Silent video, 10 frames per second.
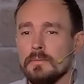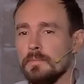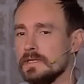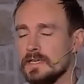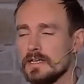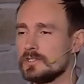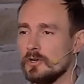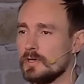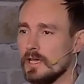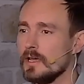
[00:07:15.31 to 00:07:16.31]
but that's
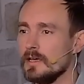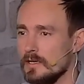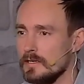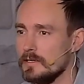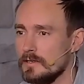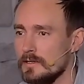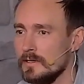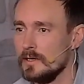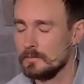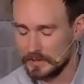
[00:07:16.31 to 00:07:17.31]
okay
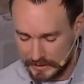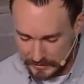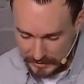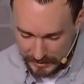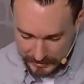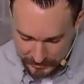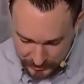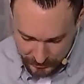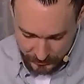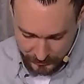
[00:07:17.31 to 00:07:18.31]
because I
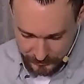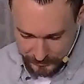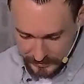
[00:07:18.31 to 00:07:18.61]
knew